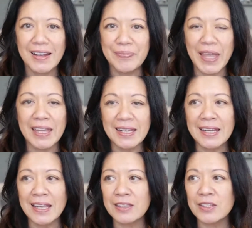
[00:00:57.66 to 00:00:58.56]

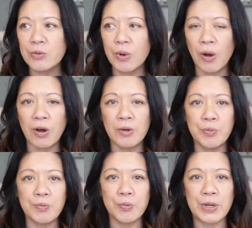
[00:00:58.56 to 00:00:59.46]
And I think we
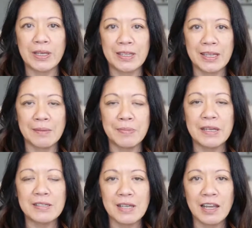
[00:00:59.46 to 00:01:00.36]
all breathe a
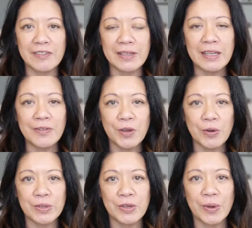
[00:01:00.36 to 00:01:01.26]
big sigh of relief here
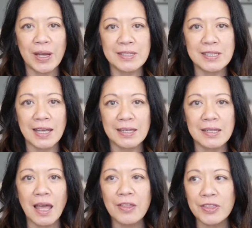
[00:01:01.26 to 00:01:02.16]
in the US that
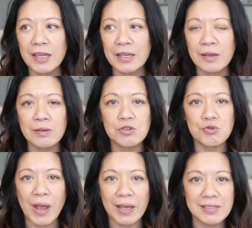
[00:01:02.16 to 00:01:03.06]
nothing
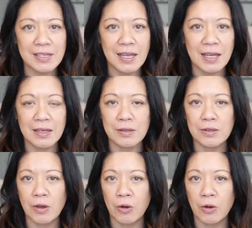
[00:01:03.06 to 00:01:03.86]
drastic, no